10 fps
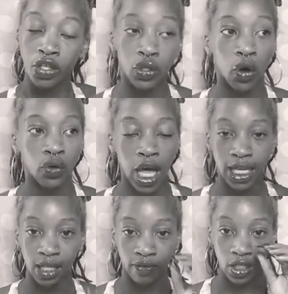So
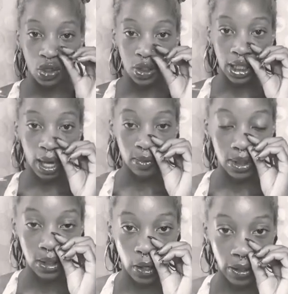like eventually I
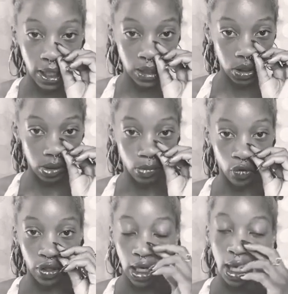would start like just moving it